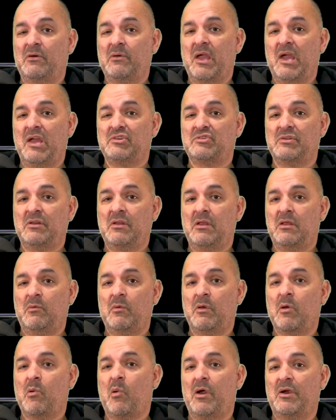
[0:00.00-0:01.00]
location and
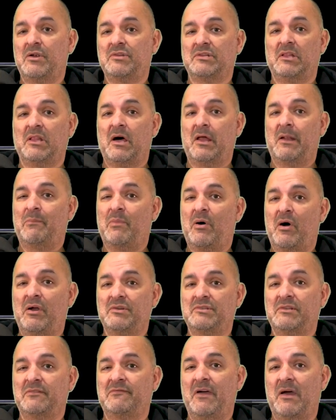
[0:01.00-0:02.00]
requires a lot of
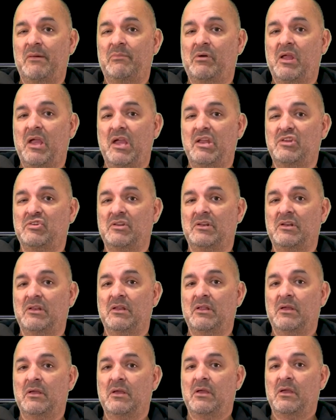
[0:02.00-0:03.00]
parts and fabrication.
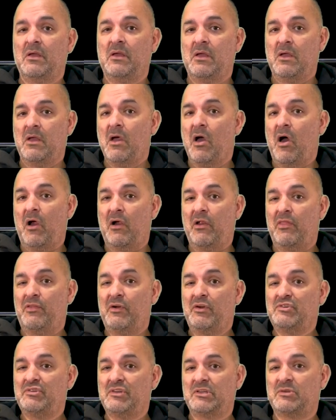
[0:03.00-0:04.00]
Our
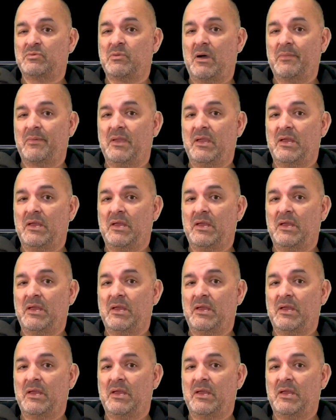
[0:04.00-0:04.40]
third gen swap